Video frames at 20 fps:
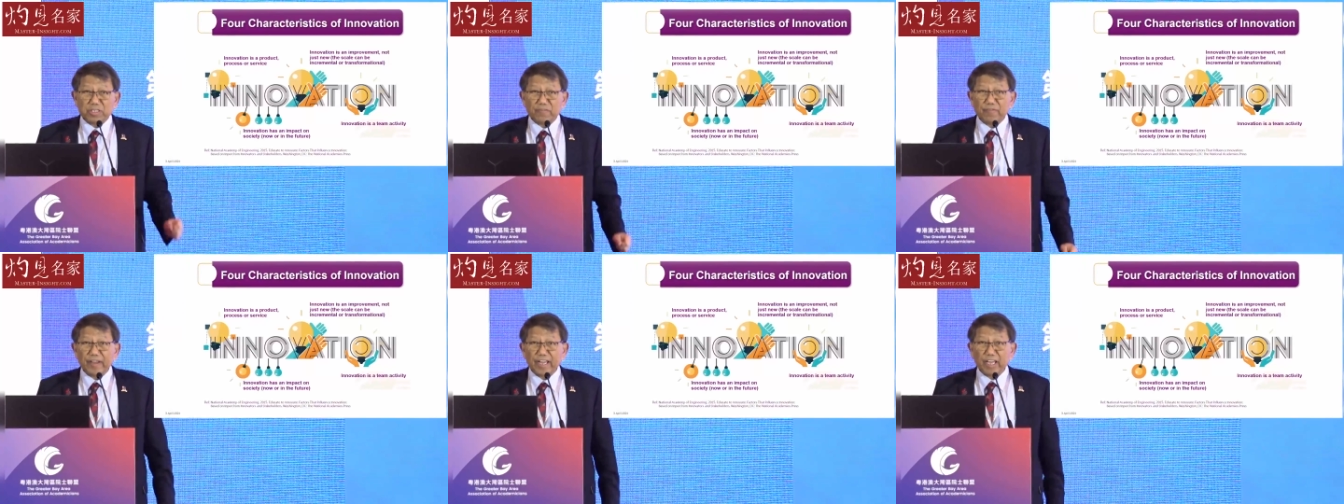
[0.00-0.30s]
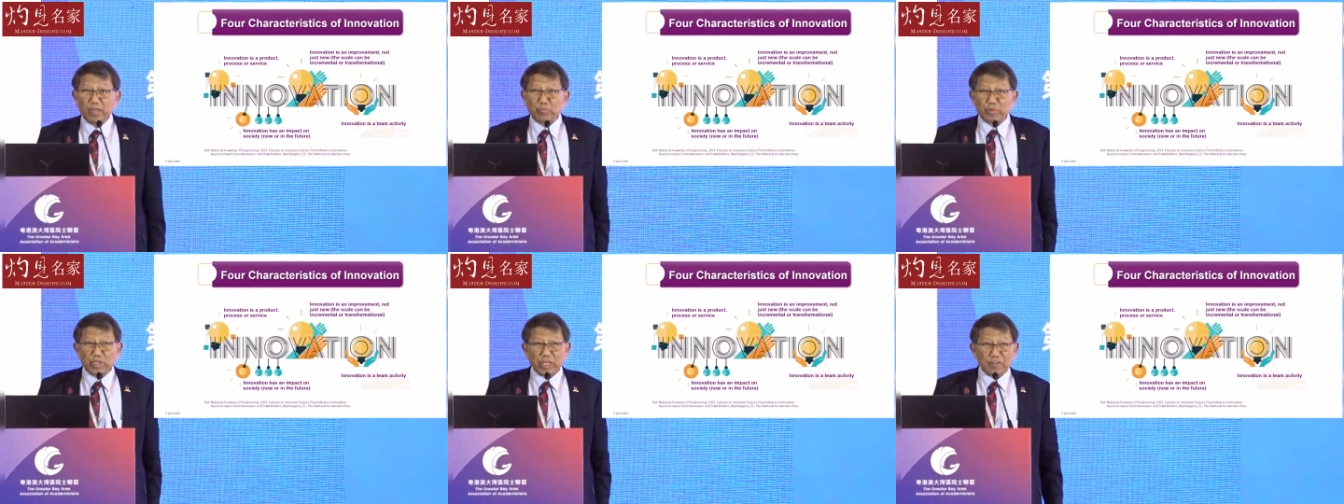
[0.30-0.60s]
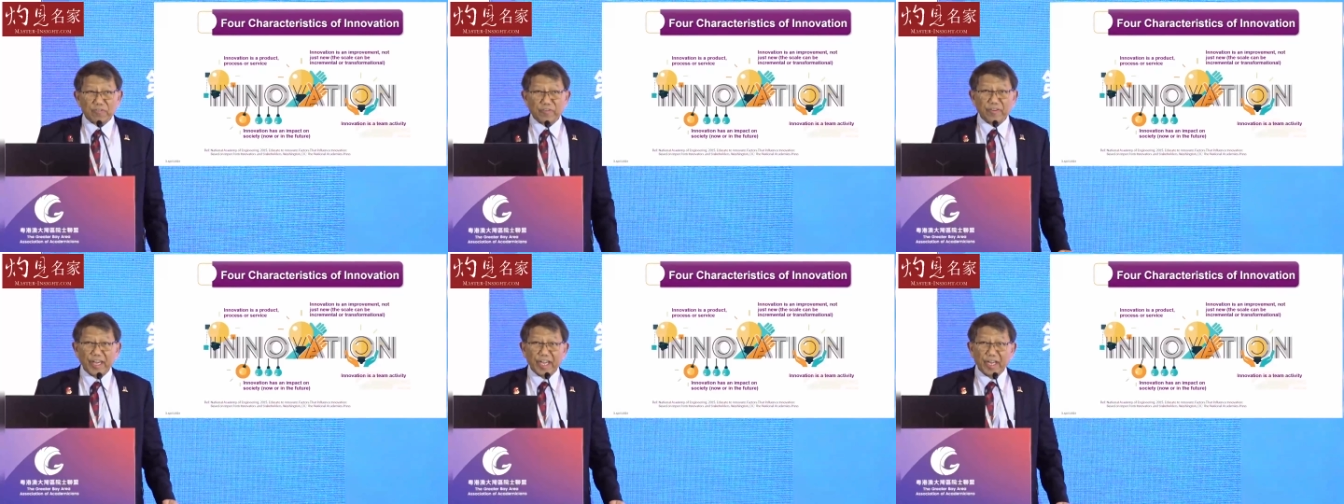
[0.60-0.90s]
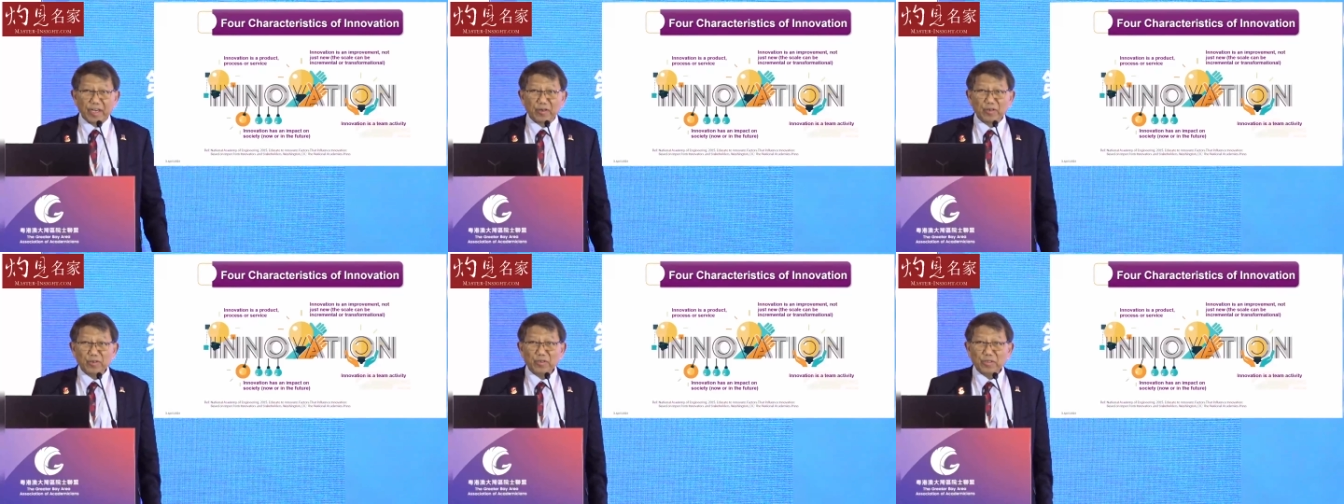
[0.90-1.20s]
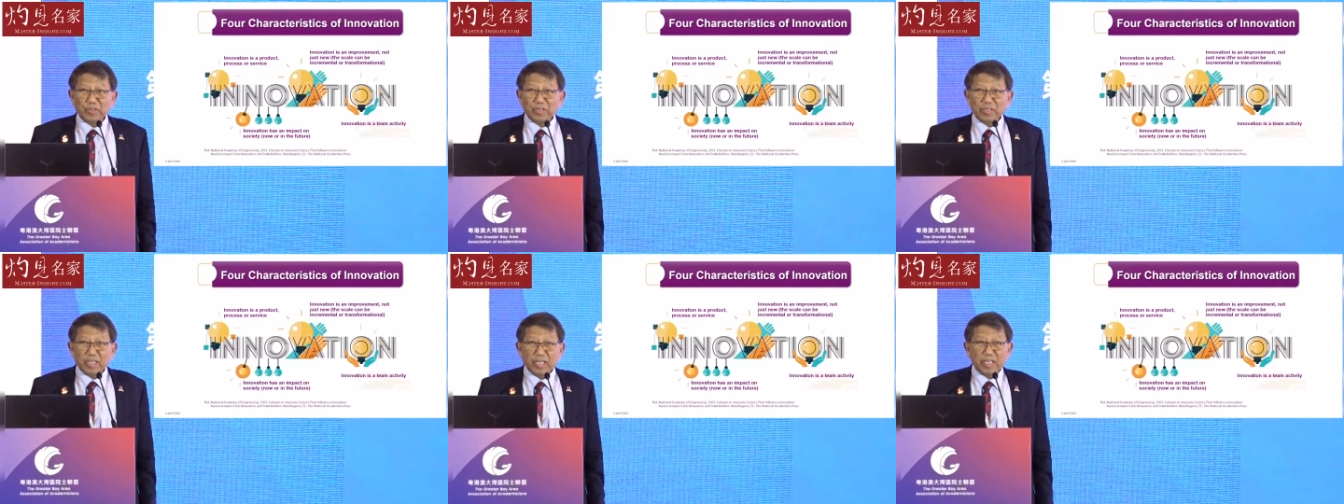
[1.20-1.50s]
a family affair.
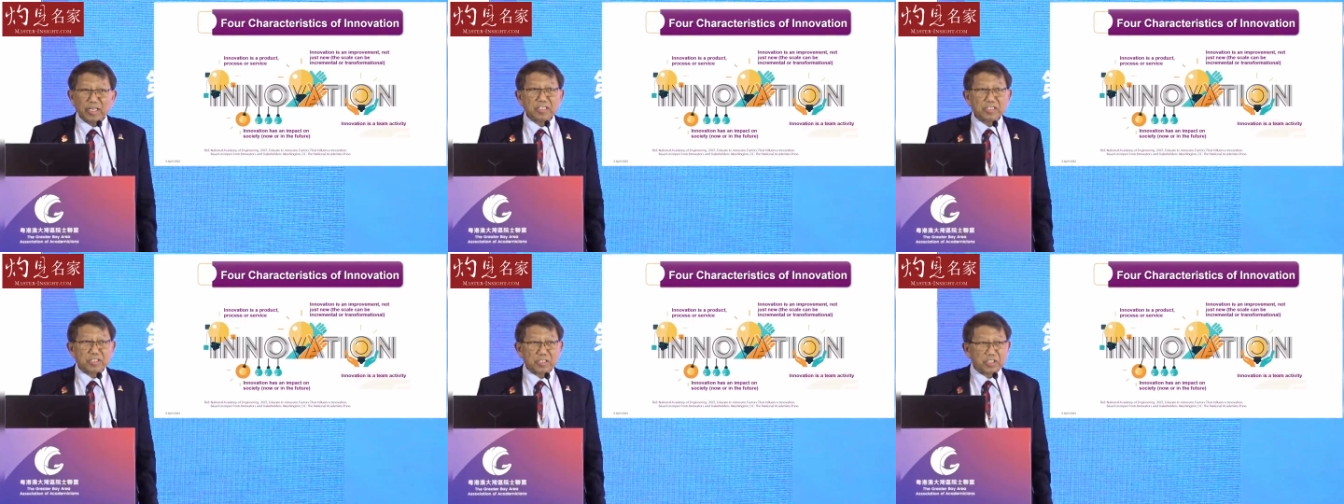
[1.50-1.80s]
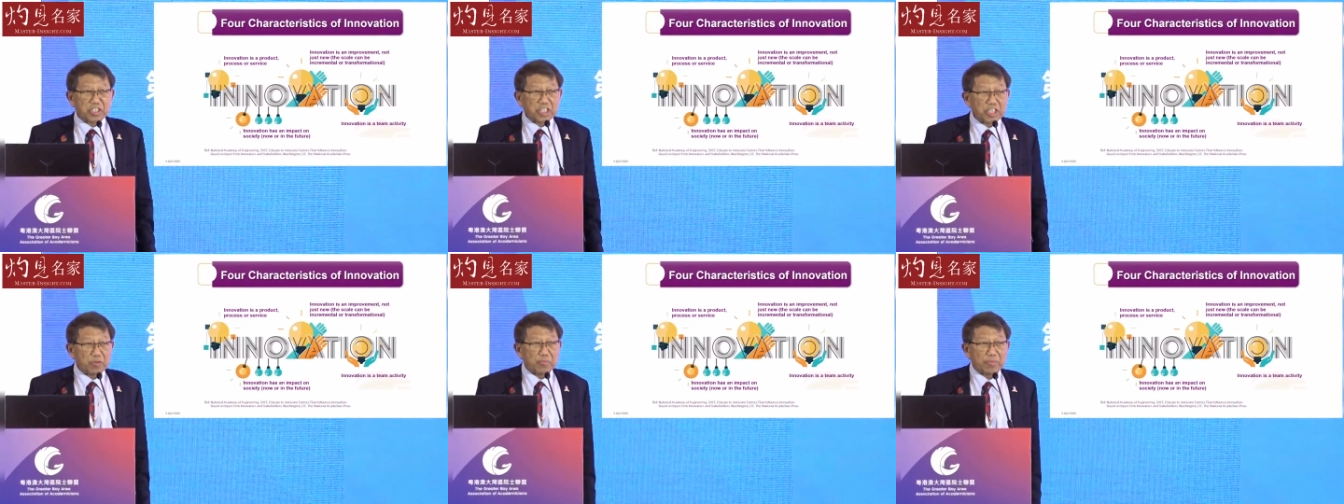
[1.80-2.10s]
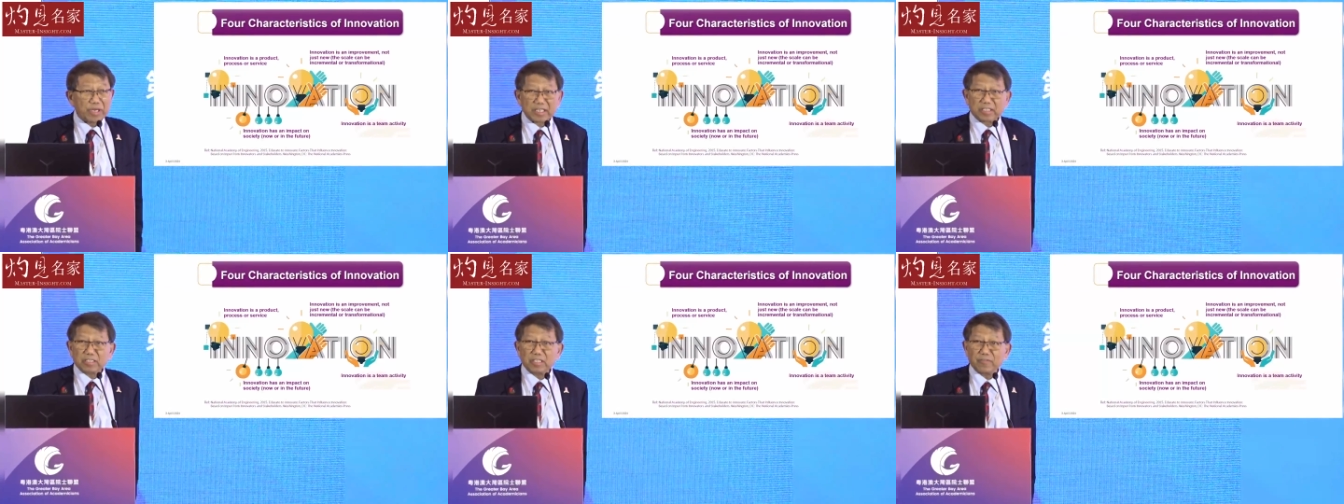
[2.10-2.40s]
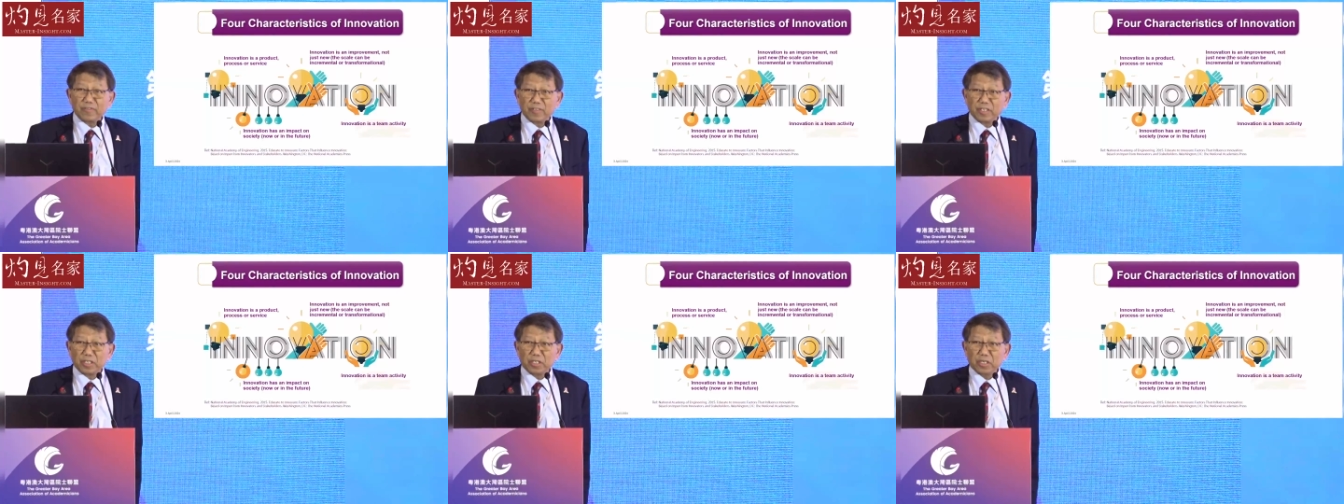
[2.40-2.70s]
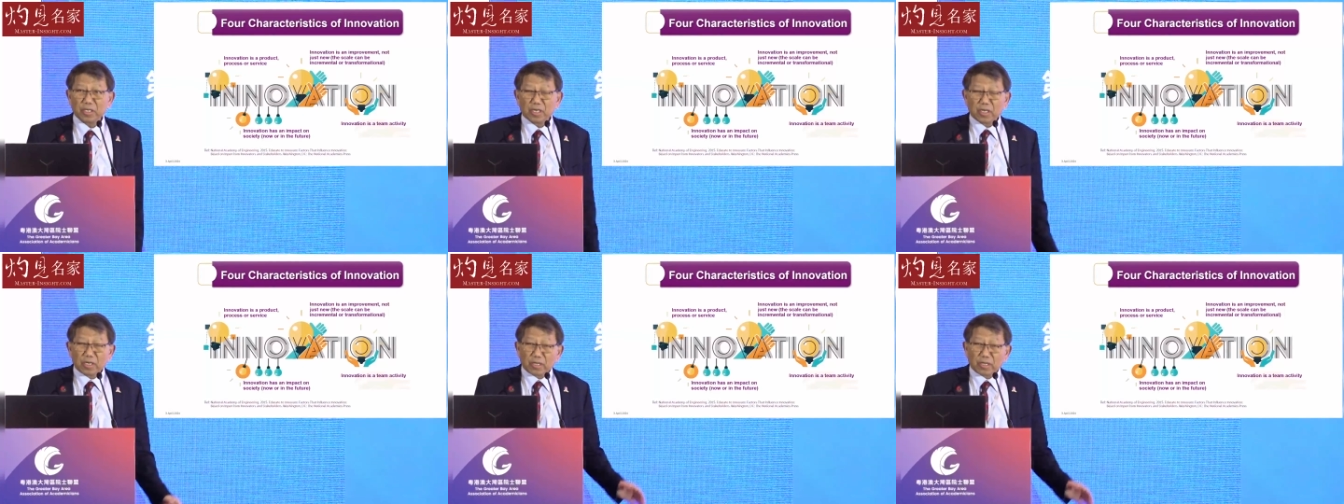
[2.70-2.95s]
It is a team activity.